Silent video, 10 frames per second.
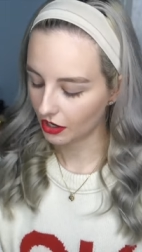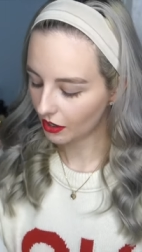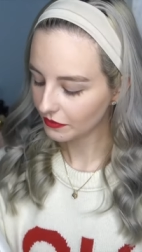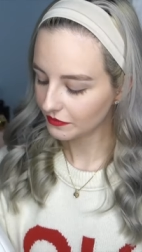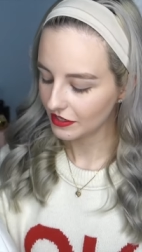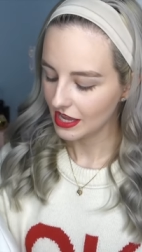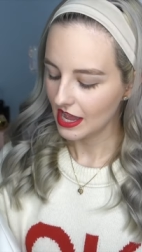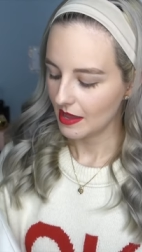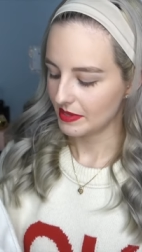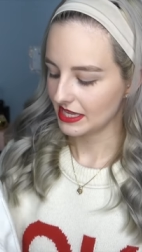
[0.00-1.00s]
off
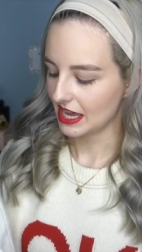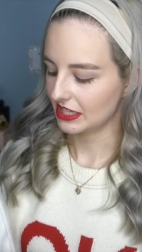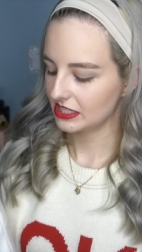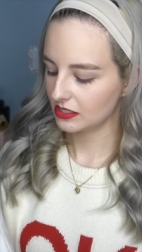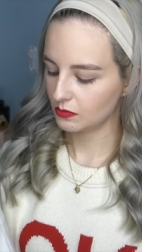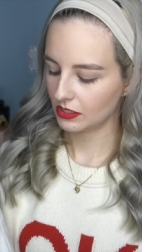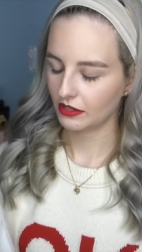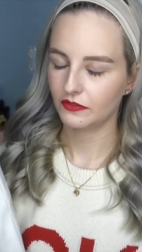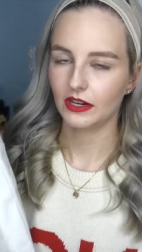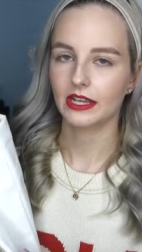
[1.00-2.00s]
but yeah this is one
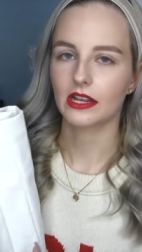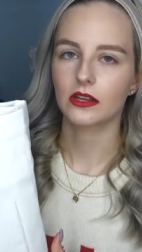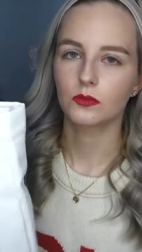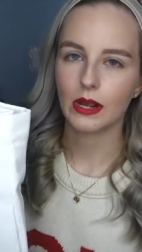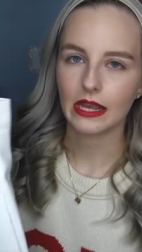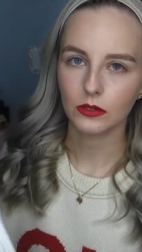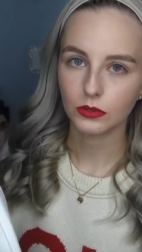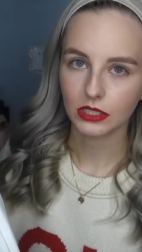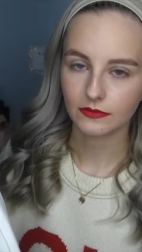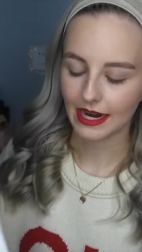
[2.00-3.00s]
I feel like I could wear all year